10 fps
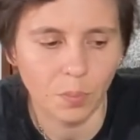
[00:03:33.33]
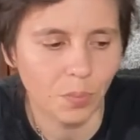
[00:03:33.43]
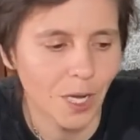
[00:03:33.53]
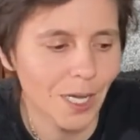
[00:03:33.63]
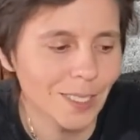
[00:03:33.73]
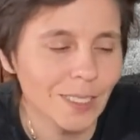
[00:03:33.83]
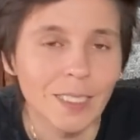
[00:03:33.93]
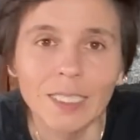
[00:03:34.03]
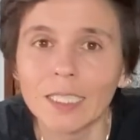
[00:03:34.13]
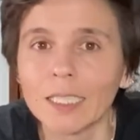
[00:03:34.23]
But
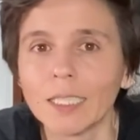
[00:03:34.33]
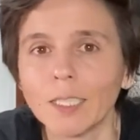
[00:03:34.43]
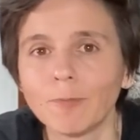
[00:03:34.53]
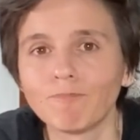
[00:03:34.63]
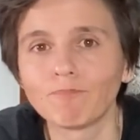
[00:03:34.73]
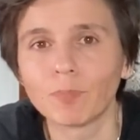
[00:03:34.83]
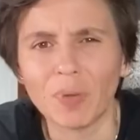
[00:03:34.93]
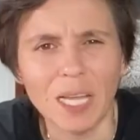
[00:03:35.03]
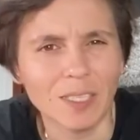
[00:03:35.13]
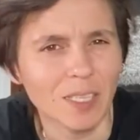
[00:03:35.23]

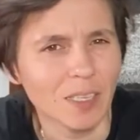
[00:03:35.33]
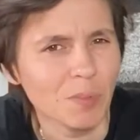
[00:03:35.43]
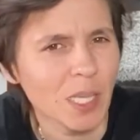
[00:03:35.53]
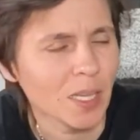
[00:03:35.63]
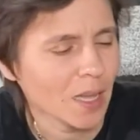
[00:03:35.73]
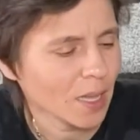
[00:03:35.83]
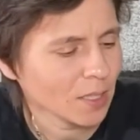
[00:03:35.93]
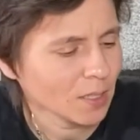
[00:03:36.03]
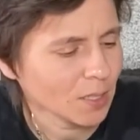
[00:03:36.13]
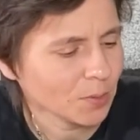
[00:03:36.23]
bad timing, I
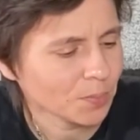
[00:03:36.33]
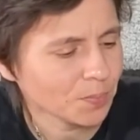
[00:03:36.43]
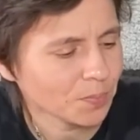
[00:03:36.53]
don't know.